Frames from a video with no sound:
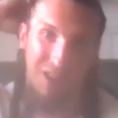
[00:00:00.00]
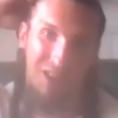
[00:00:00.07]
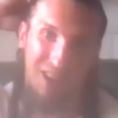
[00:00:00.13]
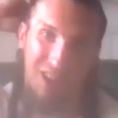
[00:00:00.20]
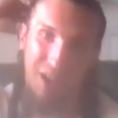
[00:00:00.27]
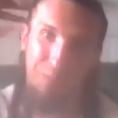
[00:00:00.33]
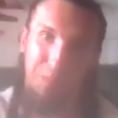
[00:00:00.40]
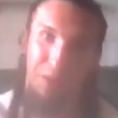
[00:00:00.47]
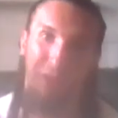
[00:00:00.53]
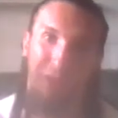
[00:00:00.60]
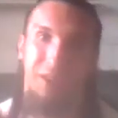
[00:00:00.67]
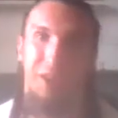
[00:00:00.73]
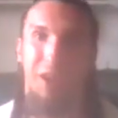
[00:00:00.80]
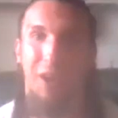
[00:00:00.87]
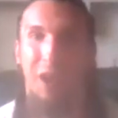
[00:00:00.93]
but mm-hmm.
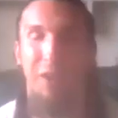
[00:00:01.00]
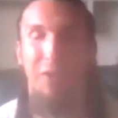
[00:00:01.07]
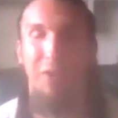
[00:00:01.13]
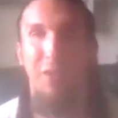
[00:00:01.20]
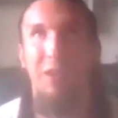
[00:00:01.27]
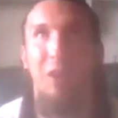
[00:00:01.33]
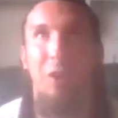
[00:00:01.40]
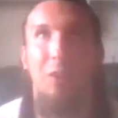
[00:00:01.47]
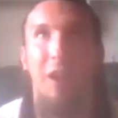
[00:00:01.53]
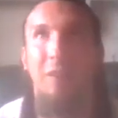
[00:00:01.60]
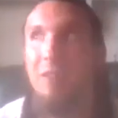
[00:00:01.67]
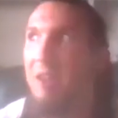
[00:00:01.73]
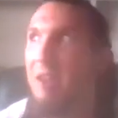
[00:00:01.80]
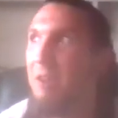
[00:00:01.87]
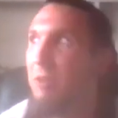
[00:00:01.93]
uh, I think Carolyne
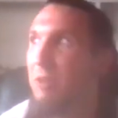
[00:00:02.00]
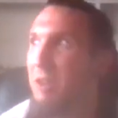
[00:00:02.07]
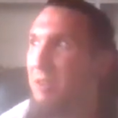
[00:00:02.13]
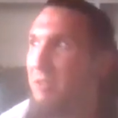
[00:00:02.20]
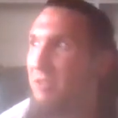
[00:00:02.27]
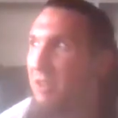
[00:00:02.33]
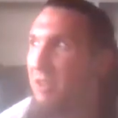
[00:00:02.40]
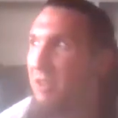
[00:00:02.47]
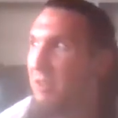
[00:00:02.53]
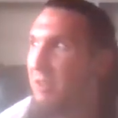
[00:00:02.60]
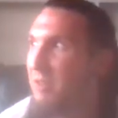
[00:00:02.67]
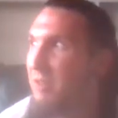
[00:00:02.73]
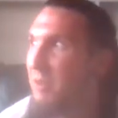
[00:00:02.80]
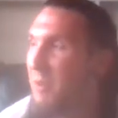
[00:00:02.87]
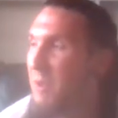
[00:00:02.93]
Larrington
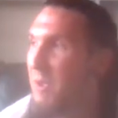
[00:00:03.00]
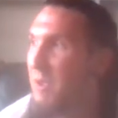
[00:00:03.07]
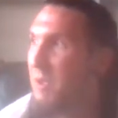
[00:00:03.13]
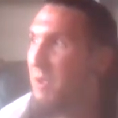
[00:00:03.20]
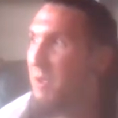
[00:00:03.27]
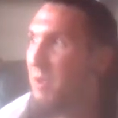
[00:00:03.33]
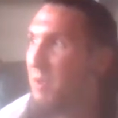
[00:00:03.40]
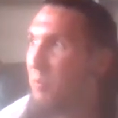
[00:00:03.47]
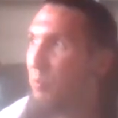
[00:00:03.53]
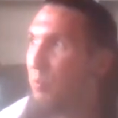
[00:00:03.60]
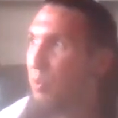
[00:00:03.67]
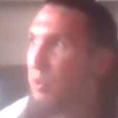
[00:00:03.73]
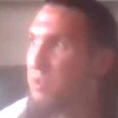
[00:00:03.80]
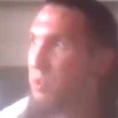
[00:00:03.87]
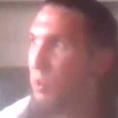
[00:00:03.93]

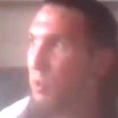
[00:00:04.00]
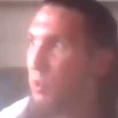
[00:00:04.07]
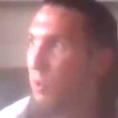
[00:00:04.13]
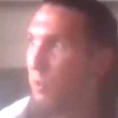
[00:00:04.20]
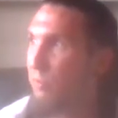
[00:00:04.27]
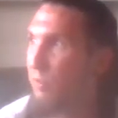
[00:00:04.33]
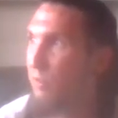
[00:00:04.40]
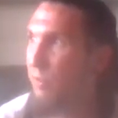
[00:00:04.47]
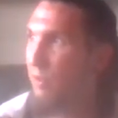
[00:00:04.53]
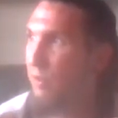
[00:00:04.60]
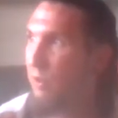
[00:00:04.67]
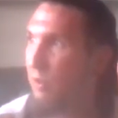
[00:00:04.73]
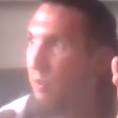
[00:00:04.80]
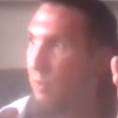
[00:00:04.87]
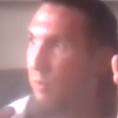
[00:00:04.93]
preserved
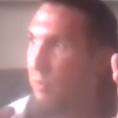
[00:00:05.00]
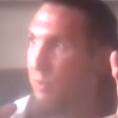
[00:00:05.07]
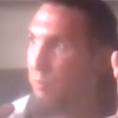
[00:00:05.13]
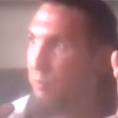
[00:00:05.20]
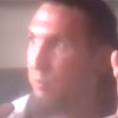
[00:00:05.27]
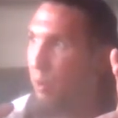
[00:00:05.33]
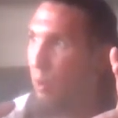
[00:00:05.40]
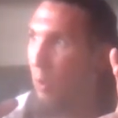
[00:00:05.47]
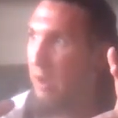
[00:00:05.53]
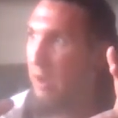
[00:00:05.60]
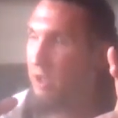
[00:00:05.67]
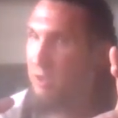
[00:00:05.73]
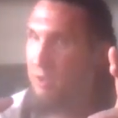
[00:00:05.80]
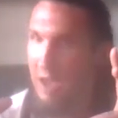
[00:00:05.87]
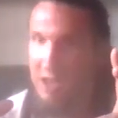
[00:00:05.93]
the the poetic
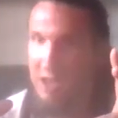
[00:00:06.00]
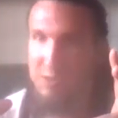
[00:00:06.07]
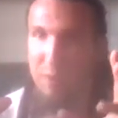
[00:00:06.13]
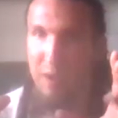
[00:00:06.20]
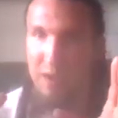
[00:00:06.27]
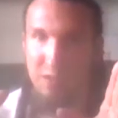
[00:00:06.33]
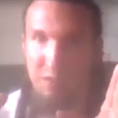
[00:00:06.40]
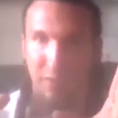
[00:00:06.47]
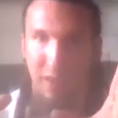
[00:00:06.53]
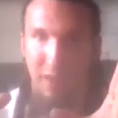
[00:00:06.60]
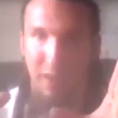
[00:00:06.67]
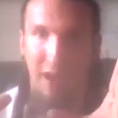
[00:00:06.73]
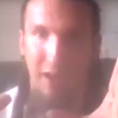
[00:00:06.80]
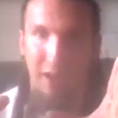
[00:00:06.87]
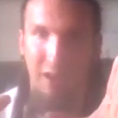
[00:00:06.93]
aspects of
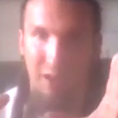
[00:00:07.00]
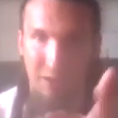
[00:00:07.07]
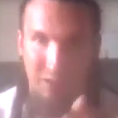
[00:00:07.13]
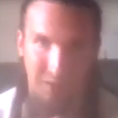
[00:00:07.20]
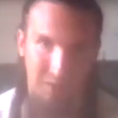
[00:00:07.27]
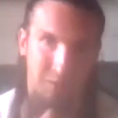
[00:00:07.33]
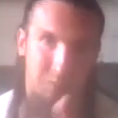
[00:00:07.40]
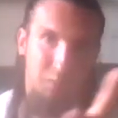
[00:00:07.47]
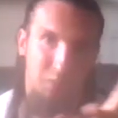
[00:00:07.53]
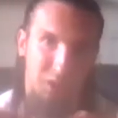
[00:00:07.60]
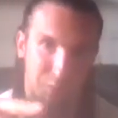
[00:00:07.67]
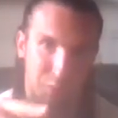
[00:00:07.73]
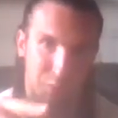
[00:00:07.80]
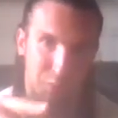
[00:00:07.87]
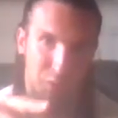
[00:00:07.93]
that in she
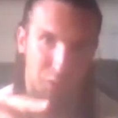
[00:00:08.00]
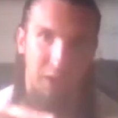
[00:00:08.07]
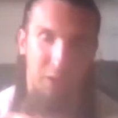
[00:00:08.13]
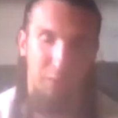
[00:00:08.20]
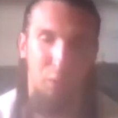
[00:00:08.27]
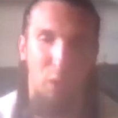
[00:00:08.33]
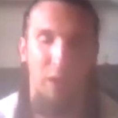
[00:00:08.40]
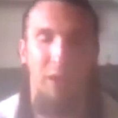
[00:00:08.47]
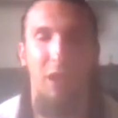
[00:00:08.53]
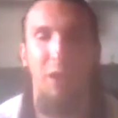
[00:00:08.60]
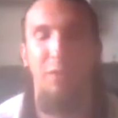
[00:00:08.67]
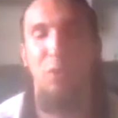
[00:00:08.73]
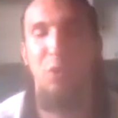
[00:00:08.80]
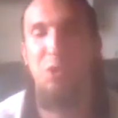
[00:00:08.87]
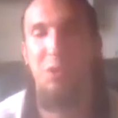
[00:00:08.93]
put it in her poetic edda
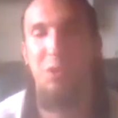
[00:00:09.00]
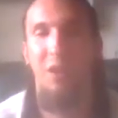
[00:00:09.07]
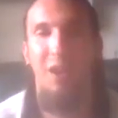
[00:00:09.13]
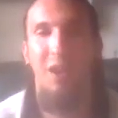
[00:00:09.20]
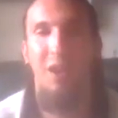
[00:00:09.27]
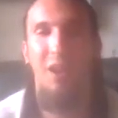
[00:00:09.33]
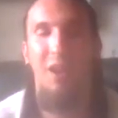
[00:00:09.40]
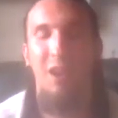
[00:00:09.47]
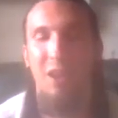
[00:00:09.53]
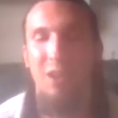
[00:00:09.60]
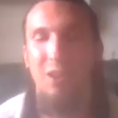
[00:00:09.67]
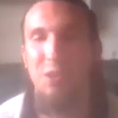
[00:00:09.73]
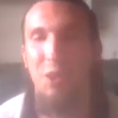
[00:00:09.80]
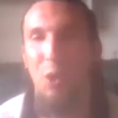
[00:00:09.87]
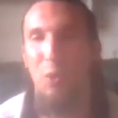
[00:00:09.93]
version,
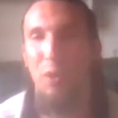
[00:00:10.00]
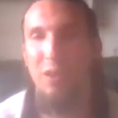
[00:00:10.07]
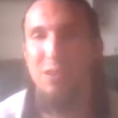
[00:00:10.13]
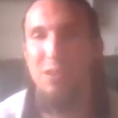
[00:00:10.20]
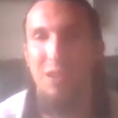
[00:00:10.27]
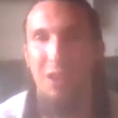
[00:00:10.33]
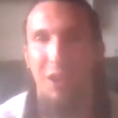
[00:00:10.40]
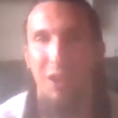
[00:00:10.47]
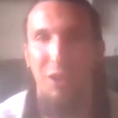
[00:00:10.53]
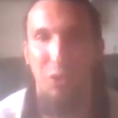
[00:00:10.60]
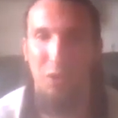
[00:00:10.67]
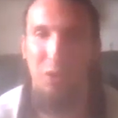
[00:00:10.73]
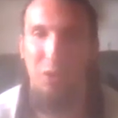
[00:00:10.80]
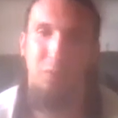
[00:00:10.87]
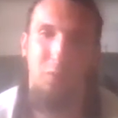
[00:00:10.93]
so it's uh, you
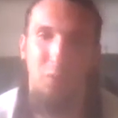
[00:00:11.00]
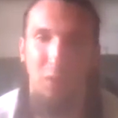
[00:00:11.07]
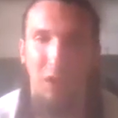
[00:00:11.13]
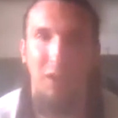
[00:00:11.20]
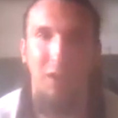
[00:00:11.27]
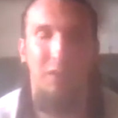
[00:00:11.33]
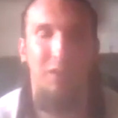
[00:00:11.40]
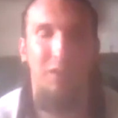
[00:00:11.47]
can read it,